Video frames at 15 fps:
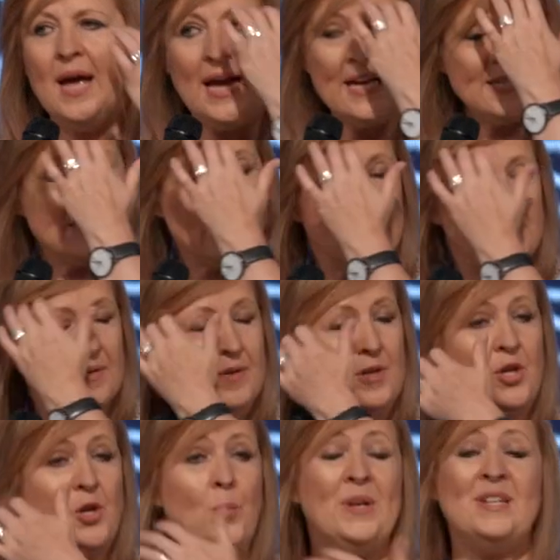as
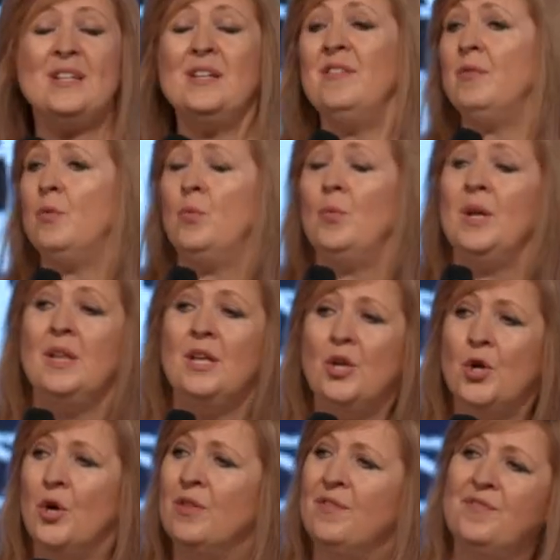you know we didn't even really
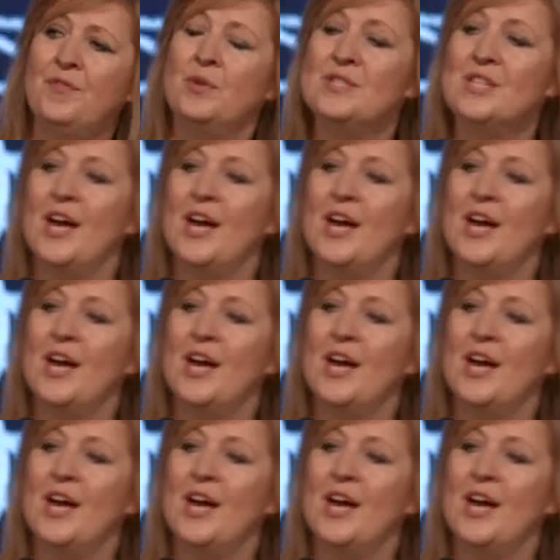know the full